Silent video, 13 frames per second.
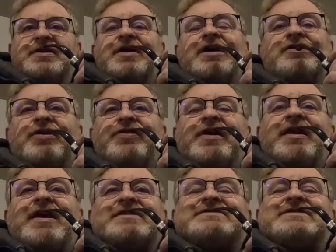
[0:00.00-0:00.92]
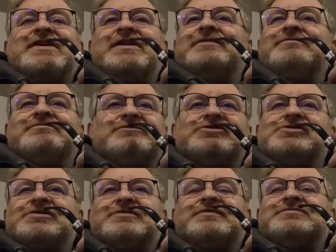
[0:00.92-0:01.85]
I got their last
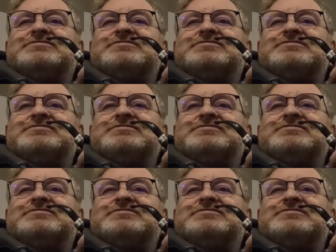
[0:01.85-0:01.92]
tin